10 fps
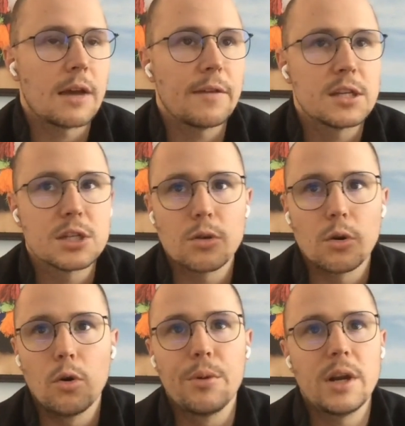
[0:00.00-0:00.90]
It's just
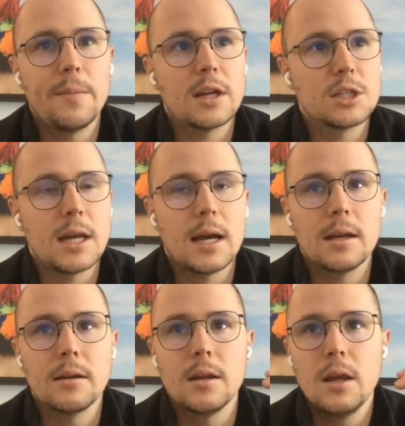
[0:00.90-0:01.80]
all pretty much done,
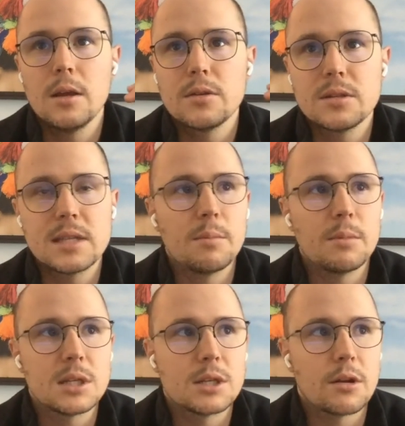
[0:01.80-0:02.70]
seamless
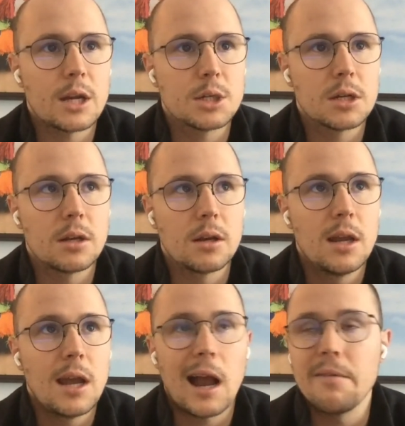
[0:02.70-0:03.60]
integration,
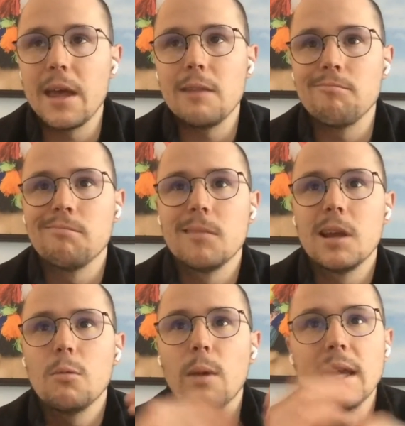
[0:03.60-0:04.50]
and then
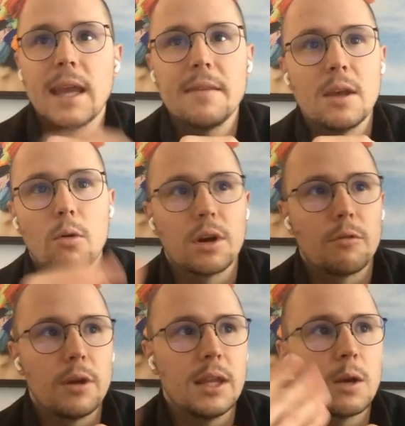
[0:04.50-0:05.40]
we can get the order
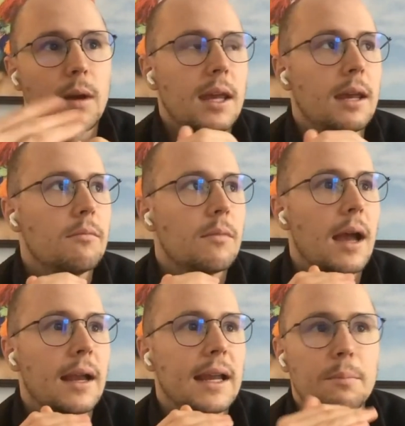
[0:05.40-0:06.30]
really quickly
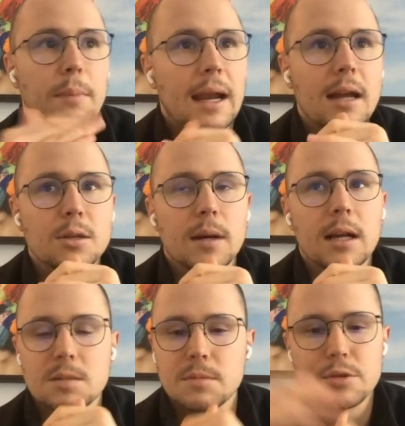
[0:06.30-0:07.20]
and get it back out to our
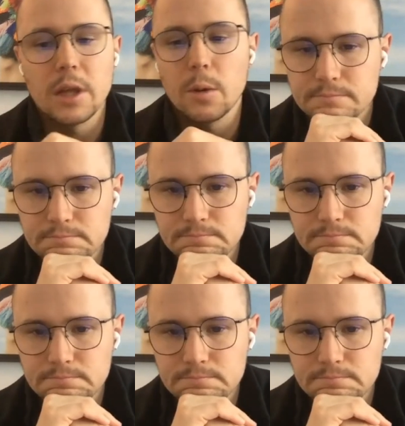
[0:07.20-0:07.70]
customers really quickly.